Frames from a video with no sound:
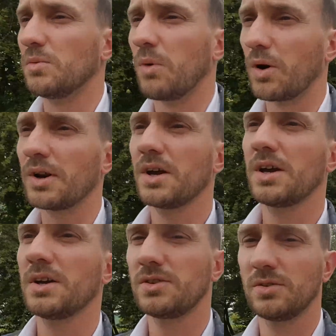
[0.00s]
work
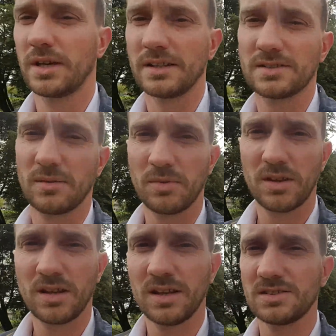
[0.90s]
to get
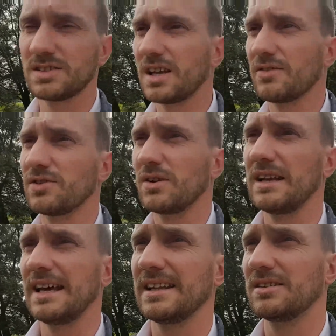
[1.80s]
something instead of
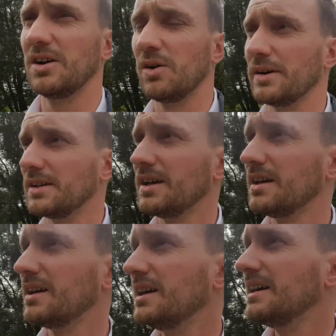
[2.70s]
let it go and
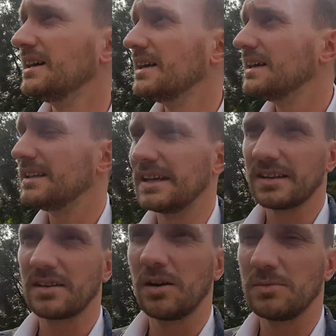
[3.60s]
let
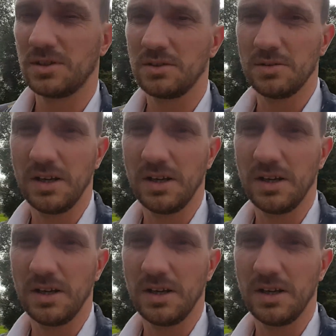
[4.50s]
it come to you.